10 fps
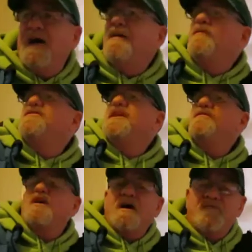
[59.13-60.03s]
it was
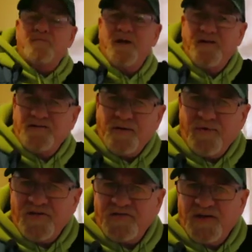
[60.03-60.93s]
even covered by the
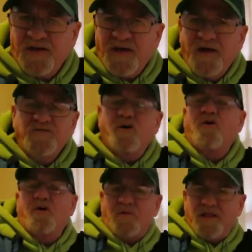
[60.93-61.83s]
CBC, The
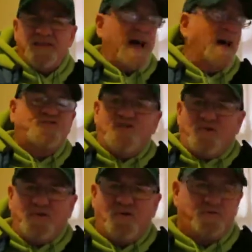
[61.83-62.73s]
Current, national
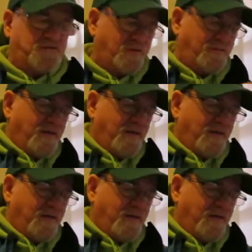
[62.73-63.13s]
news.